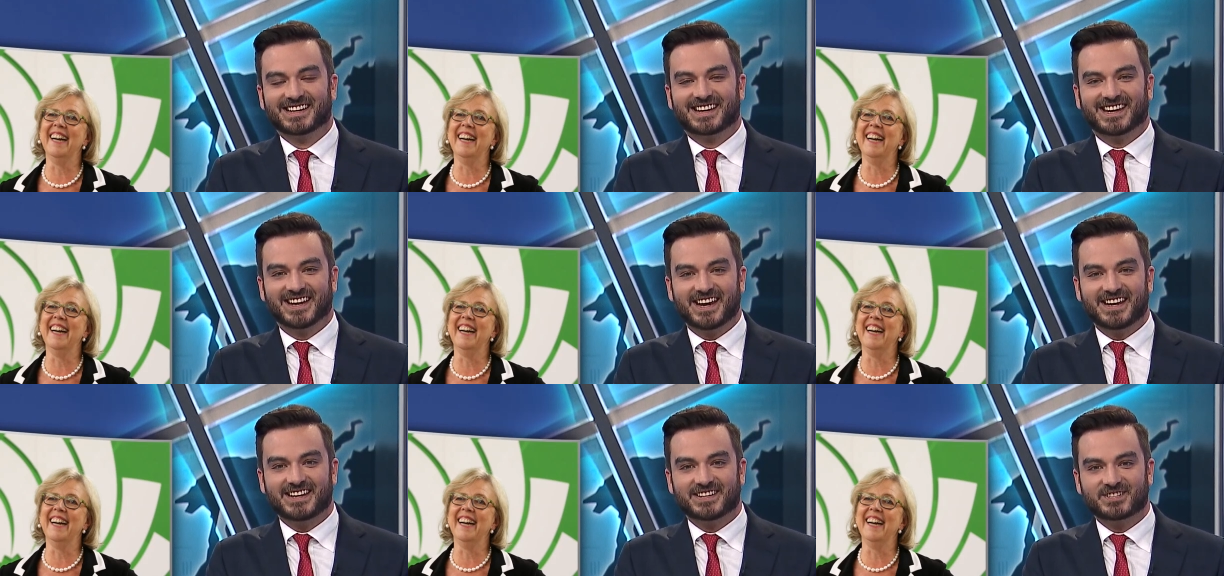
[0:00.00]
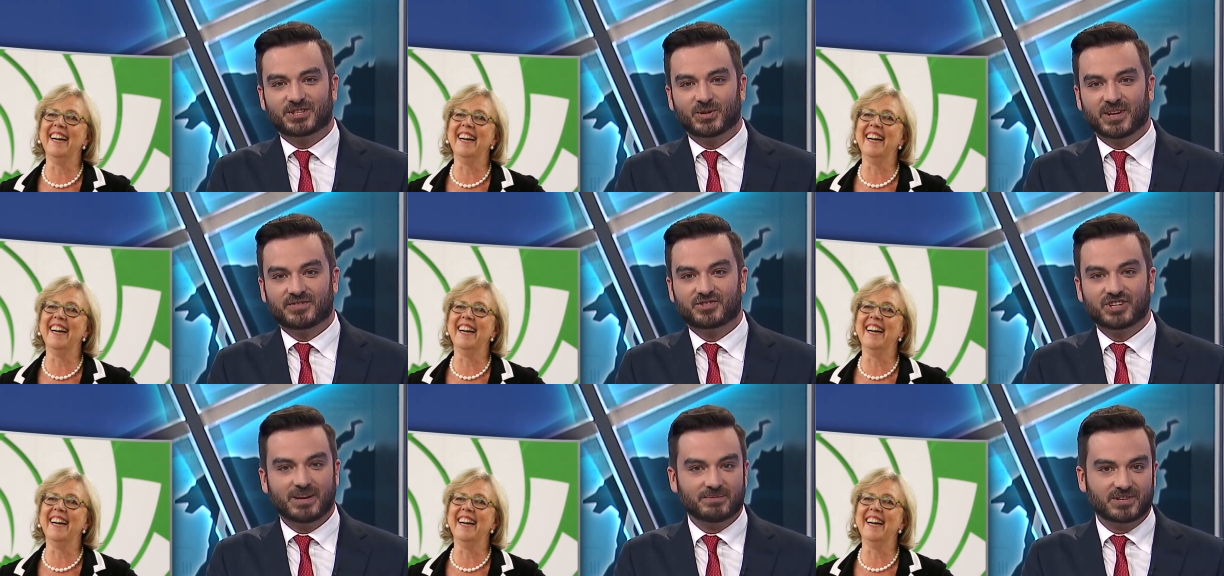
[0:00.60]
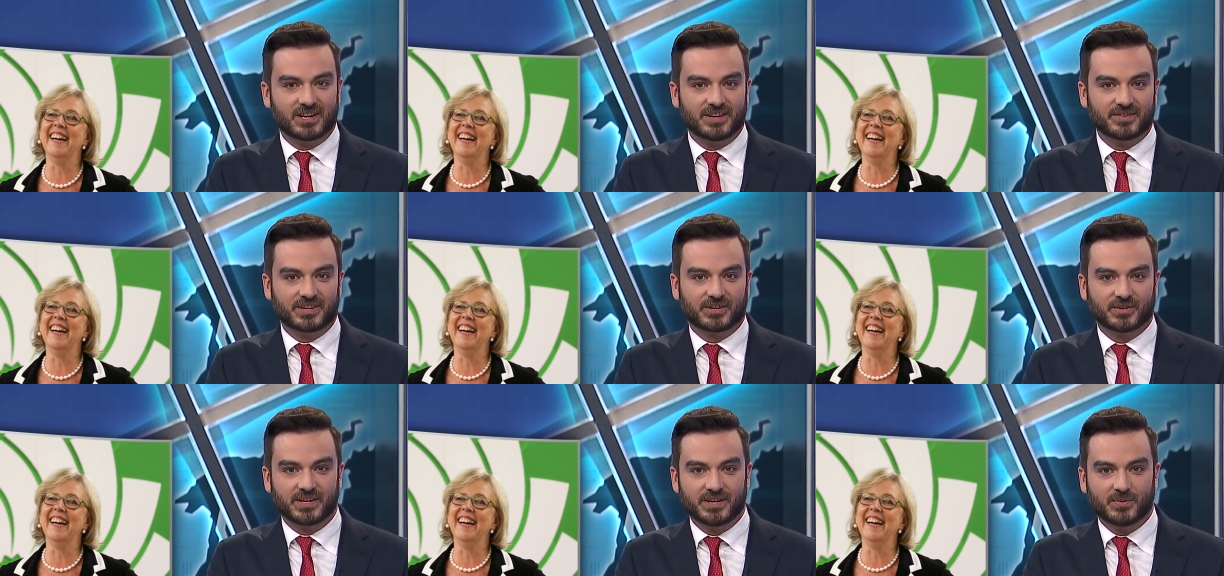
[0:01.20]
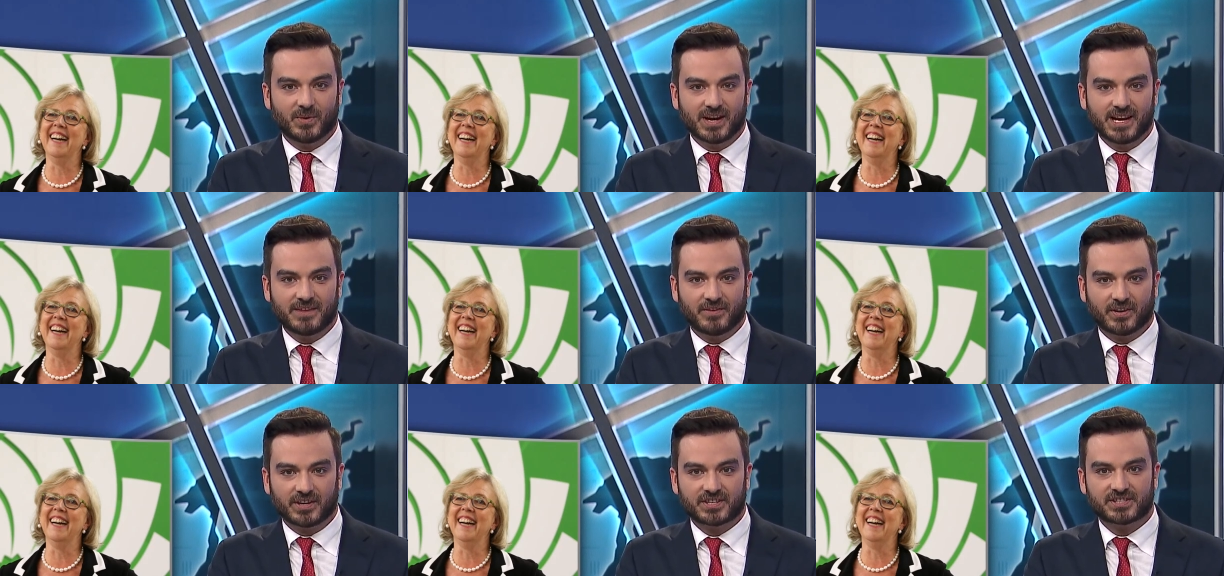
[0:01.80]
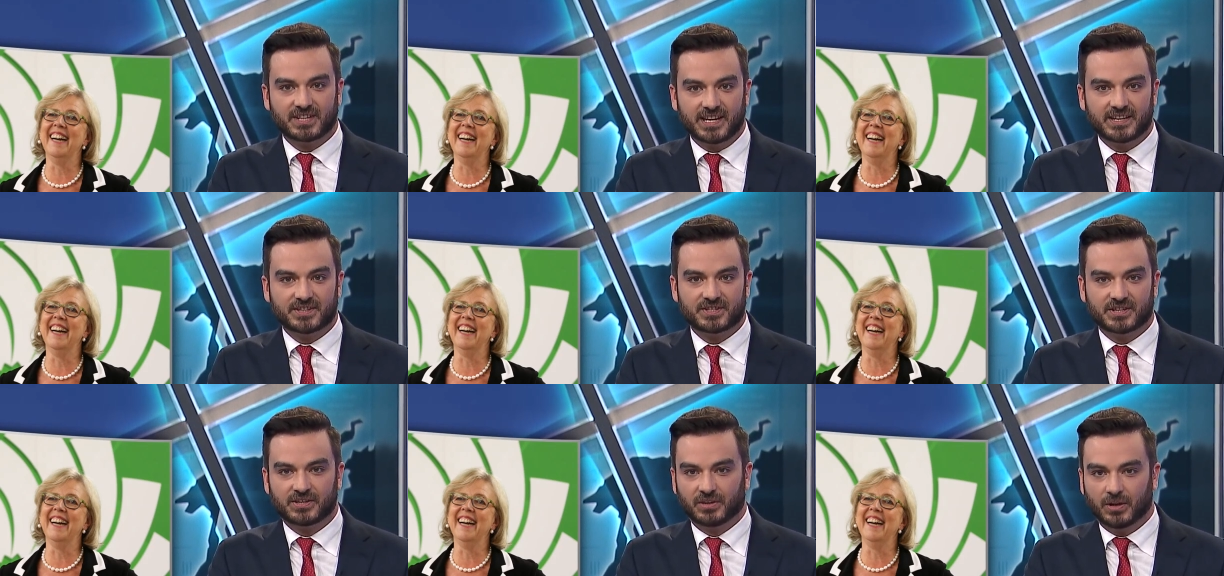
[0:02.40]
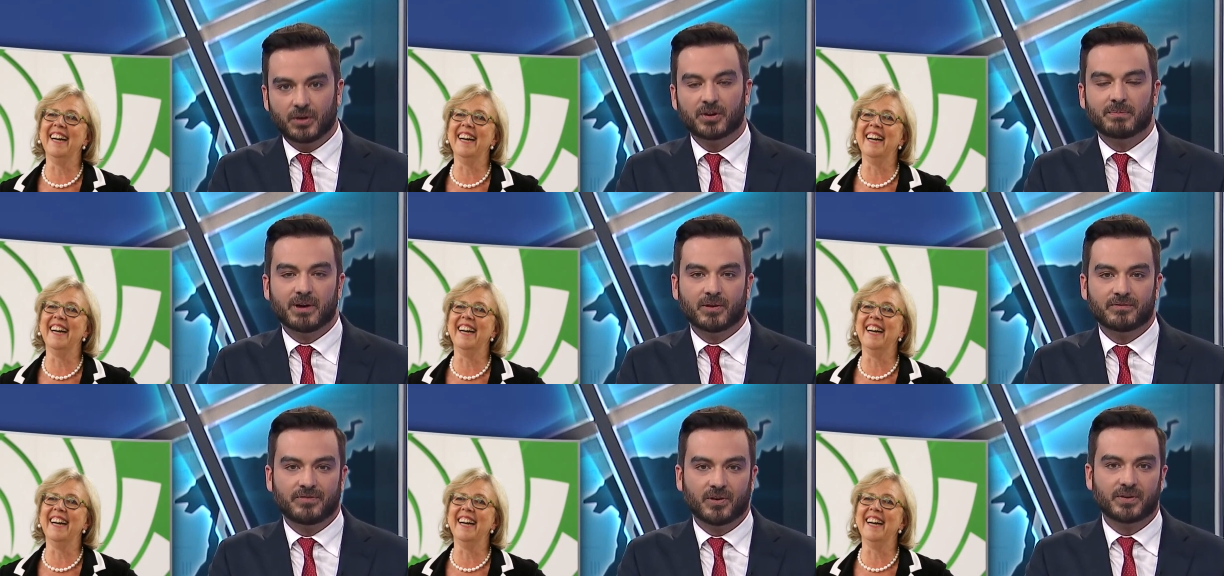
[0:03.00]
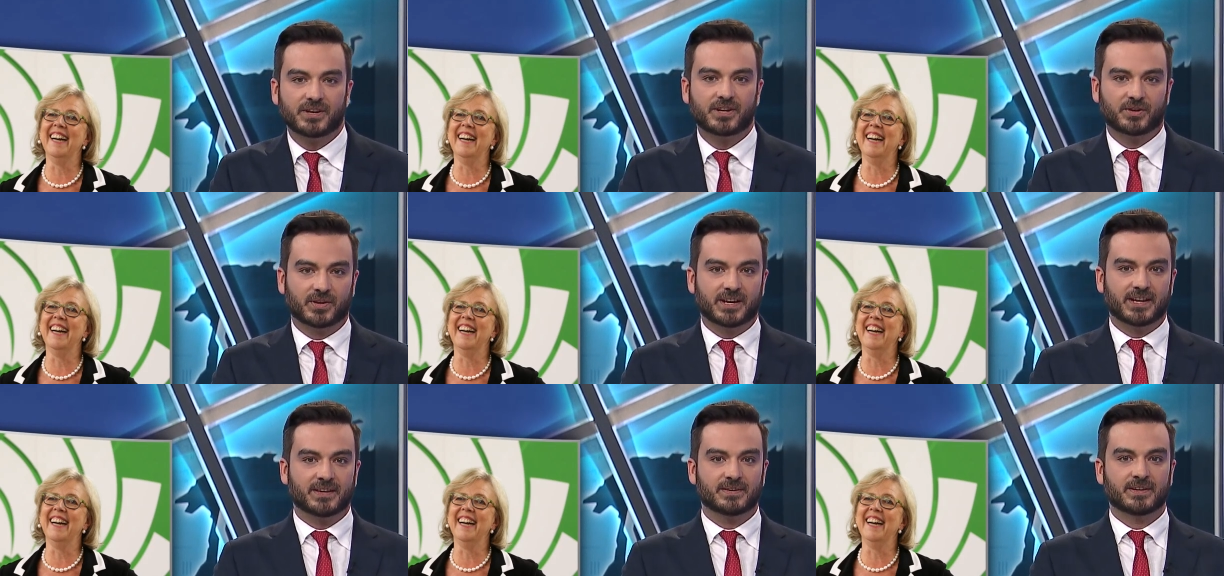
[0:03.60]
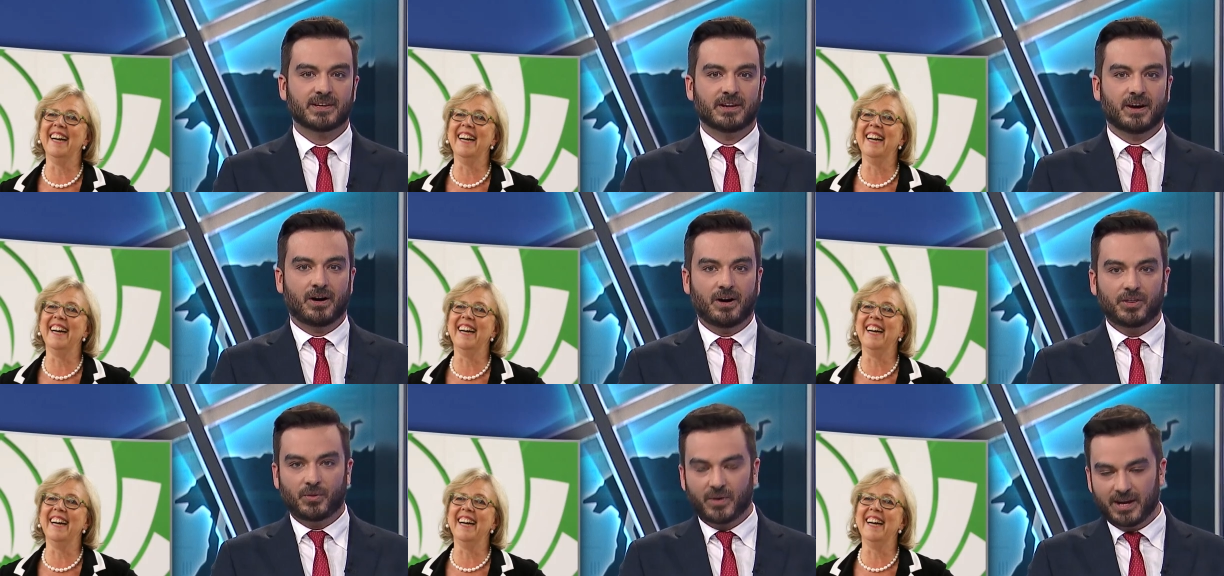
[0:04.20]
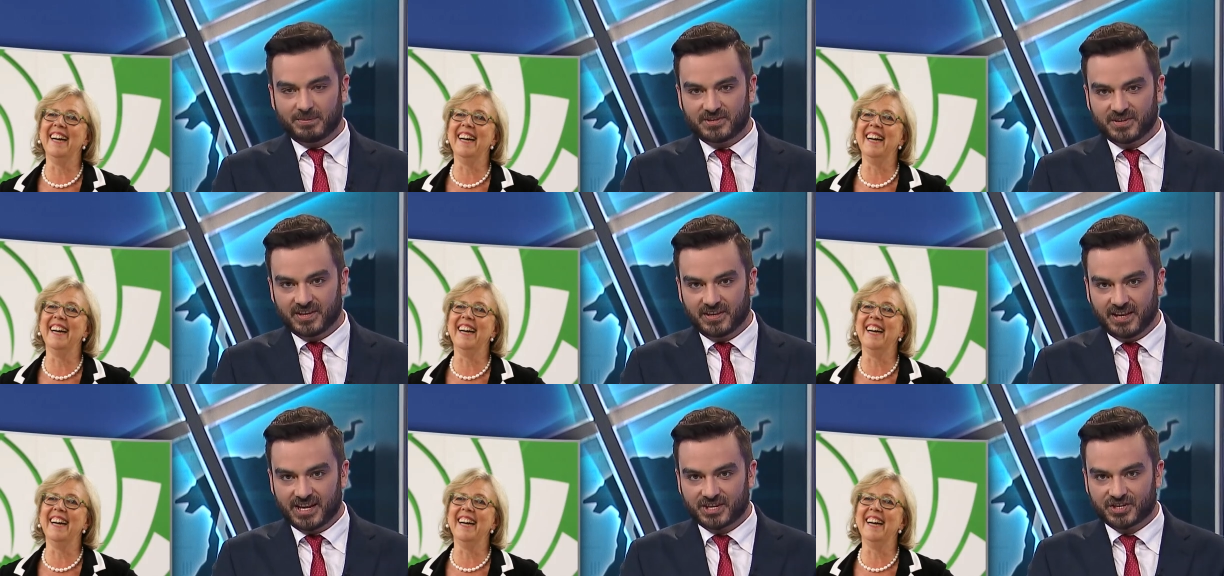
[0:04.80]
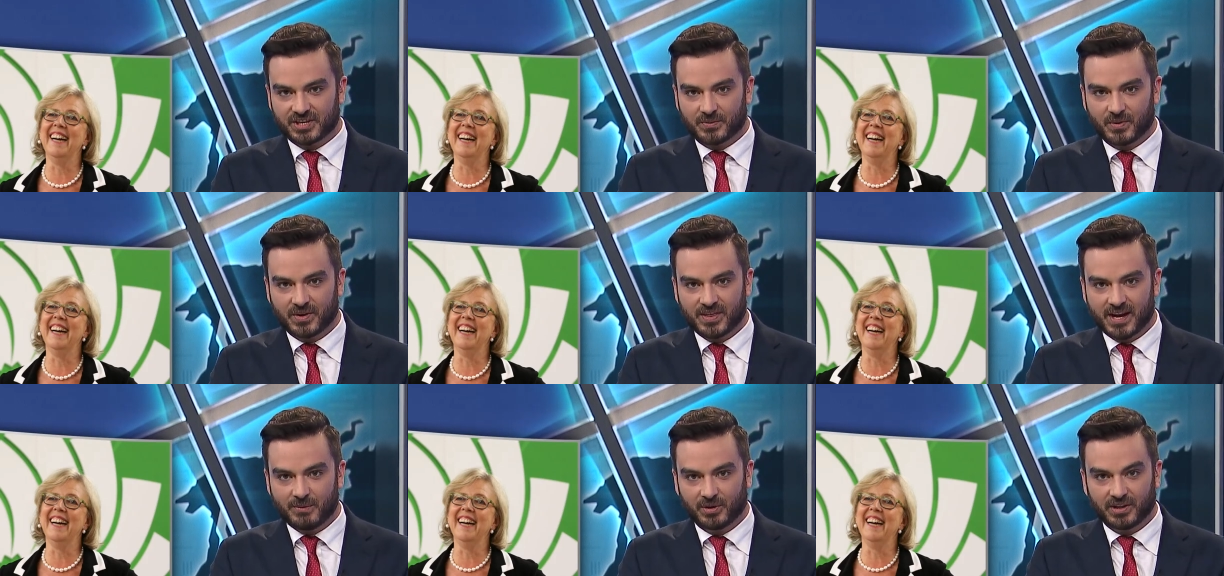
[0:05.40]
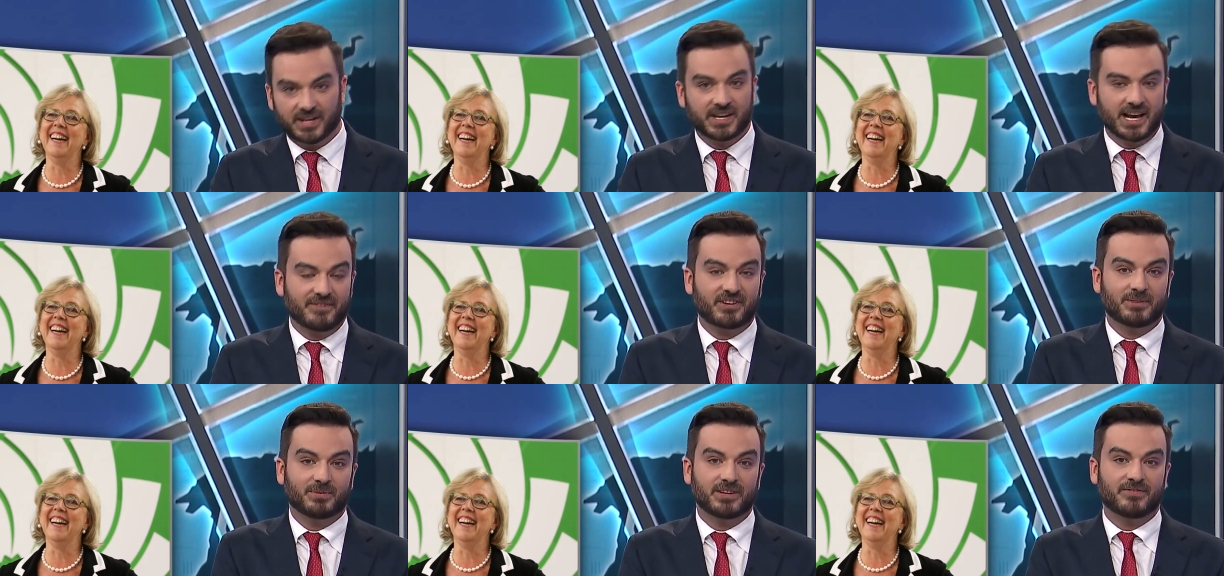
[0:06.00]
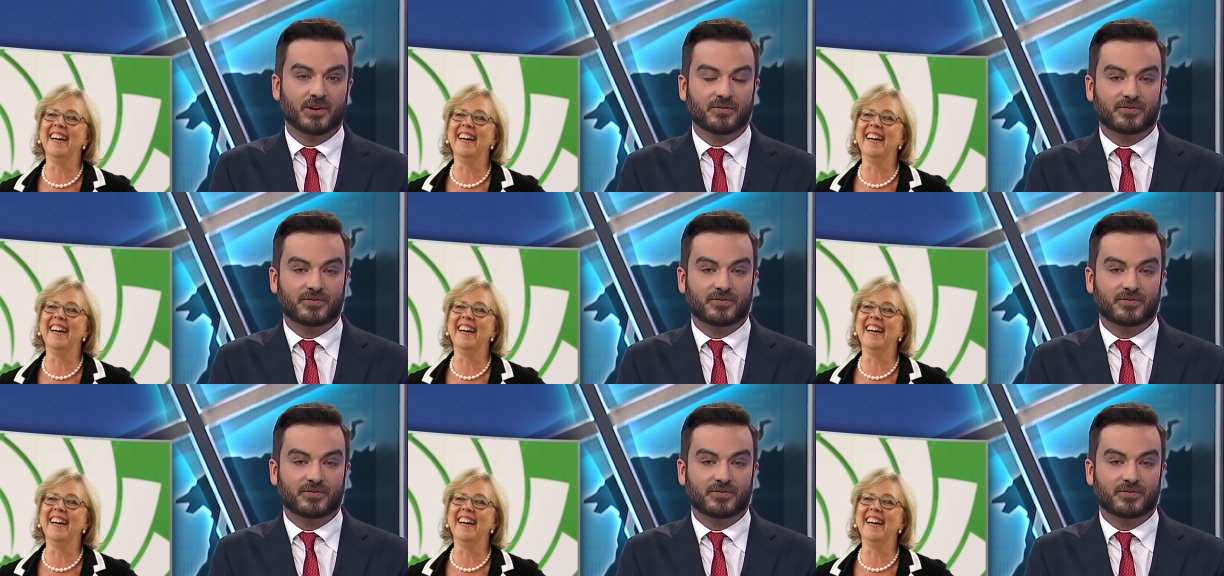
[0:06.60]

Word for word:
Speaker 1: Canadians who have jumped on the green wave are excited to gloat about voting green, all the way up to the election when they will inevitably vote